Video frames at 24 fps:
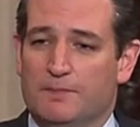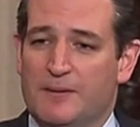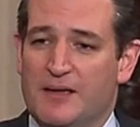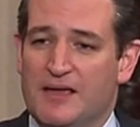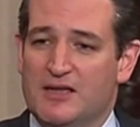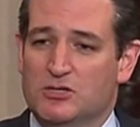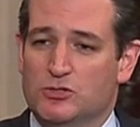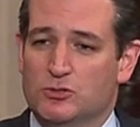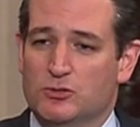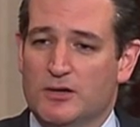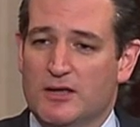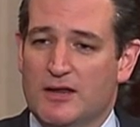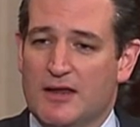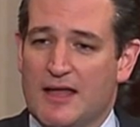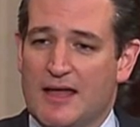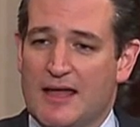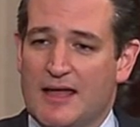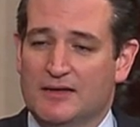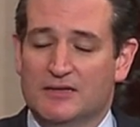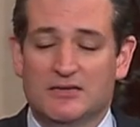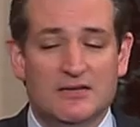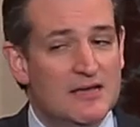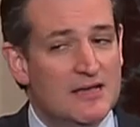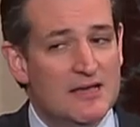Patriot
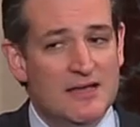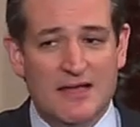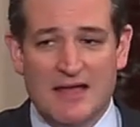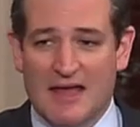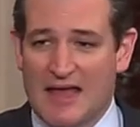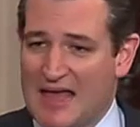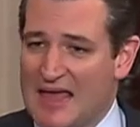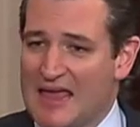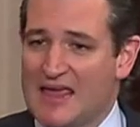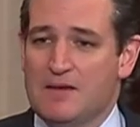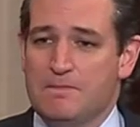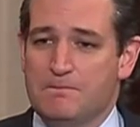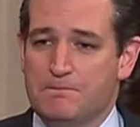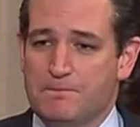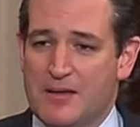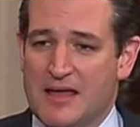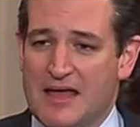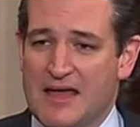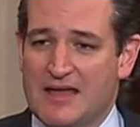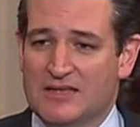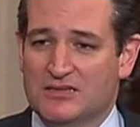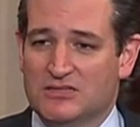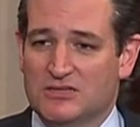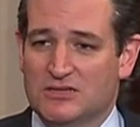Act ain't
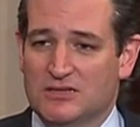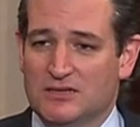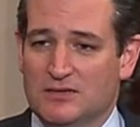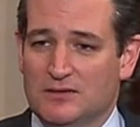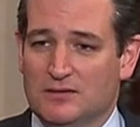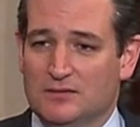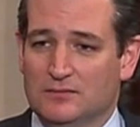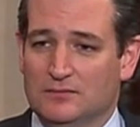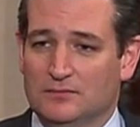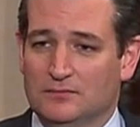passing